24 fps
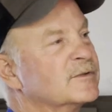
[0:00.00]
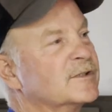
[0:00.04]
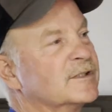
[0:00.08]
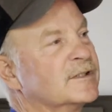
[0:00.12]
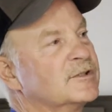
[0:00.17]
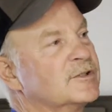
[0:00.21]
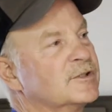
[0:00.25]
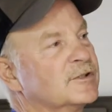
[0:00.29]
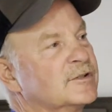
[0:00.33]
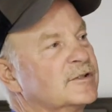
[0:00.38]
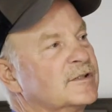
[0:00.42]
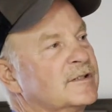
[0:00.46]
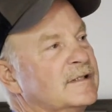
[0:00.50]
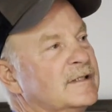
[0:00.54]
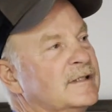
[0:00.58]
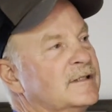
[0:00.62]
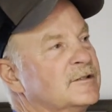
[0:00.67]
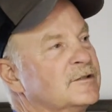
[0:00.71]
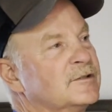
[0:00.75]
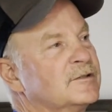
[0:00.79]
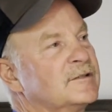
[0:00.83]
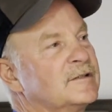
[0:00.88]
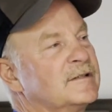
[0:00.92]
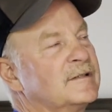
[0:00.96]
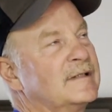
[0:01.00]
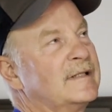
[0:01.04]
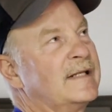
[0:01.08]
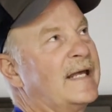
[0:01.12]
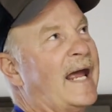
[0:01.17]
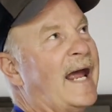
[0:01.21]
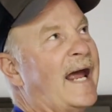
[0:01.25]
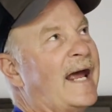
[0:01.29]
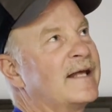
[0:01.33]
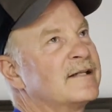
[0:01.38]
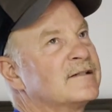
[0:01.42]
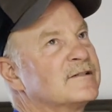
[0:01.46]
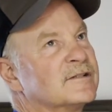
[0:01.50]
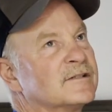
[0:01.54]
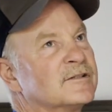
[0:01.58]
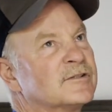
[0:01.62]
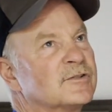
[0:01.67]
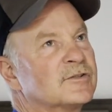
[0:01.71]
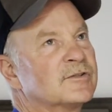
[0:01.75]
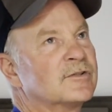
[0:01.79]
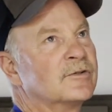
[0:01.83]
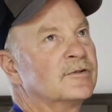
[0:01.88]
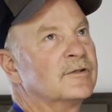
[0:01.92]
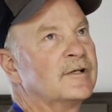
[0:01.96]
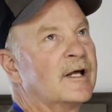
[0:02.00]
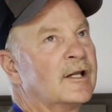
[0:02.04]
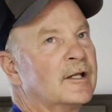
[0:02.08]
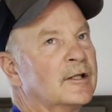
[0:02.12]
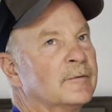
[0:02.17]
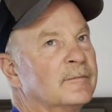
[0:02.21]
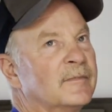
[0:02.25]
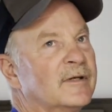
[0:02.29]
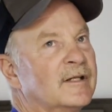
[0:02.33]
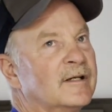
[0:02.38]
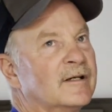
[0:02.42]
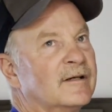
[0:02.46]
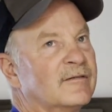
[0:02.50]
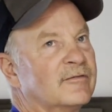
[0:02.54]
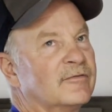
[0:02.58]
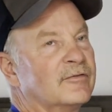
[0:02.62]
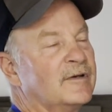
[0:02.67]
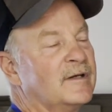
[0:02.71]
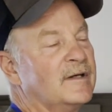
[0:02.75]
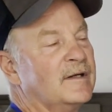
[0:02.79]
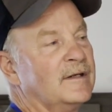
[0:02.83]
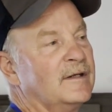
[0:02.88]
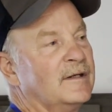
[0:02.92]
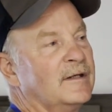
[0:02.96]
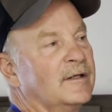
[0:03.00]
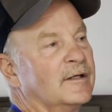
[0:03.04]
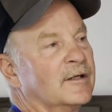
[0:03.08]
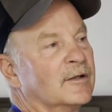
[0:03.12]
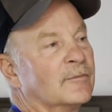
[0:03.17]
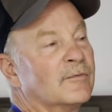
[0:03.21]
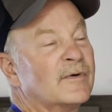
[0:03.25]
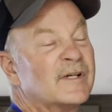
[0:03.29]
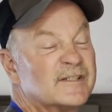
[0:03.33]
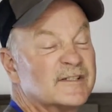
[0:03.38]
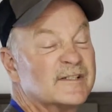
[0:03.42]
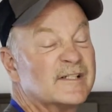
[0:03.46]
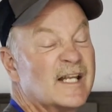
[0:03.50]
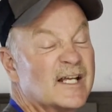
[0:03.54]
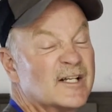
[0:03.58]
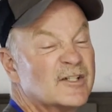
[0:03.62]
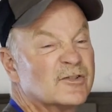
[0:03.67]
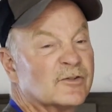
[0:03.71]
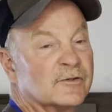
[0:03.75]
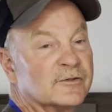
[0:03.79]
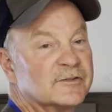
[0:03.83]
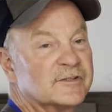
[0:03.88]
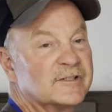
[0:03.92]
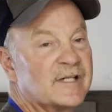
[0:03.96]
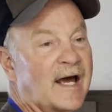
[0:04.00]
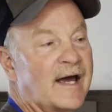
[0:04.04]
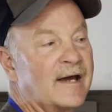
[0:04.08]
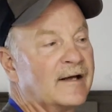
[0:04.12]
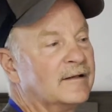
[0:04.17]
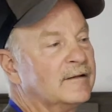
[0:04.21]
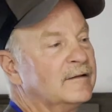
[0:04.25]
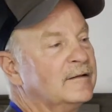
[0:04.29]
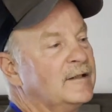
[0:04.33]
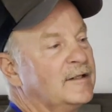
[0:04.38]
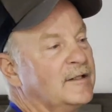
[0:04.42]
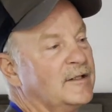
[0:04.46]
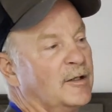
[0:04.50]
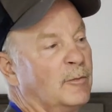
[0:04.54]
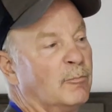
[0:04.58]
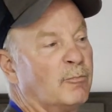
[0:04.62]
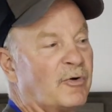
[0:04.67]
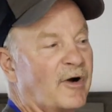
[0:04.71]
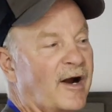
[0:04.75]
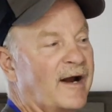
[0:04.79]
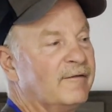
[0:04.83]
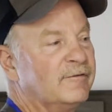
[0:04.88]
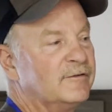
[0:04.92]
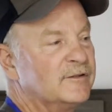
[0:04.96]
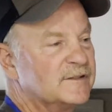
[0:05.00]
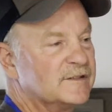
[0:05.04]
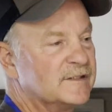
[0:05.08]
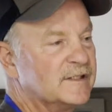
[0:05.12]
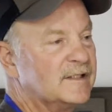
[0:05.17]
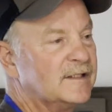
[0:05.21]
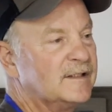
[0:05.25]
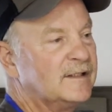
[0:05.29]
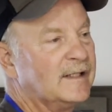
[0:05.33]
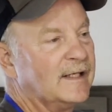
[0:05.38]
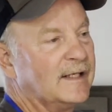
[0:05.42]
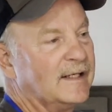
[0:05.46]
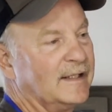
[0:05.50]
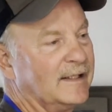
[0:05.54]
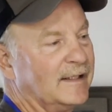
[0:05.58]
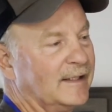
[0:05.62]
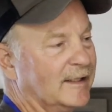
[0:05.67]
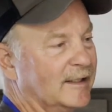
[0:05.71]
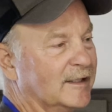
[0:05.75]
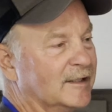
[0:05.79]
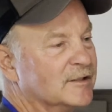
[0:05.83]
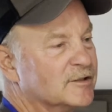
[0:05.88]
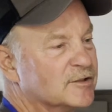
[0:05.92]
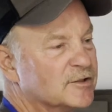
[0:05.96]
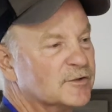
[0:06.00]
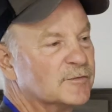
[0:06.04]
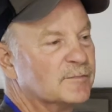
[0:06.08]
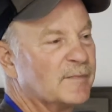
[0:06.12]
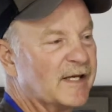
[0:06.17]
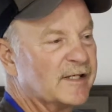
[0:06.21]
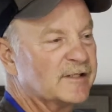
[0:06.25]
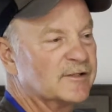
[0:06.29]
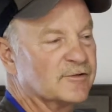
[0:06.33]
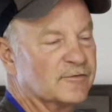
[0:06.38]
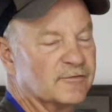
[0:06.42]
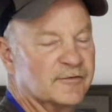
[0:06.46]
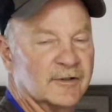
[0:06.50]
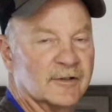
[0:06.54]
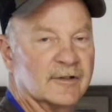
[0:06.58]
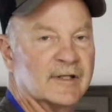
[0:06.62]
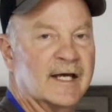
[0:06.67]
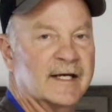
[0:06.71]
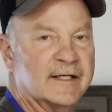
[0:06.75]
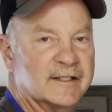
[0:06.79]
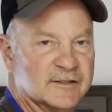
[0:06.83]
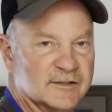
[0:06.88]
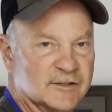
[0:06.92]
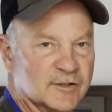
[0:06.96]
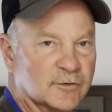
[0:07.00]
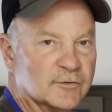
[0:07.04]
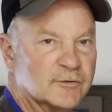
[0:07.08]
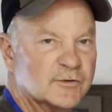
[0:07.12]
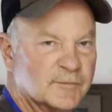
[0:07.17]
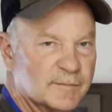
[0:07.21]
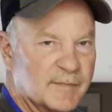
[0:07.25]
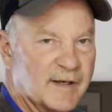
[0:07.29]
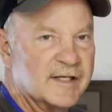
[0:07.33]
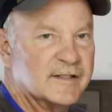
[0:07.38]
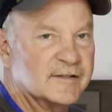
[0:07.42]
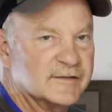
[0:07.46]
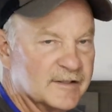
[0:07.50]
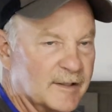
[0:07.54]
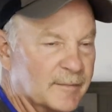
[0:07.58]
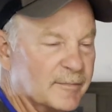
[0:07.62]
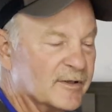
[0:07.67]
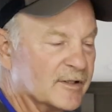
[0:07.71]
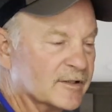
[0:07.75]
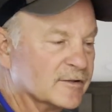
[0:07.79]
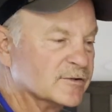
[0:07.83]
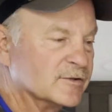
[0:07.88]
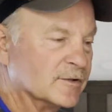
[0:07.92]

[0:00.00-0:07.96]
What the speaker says: It just adds a certain element of a residential style privacy, and it just makes it feel like its own space up here.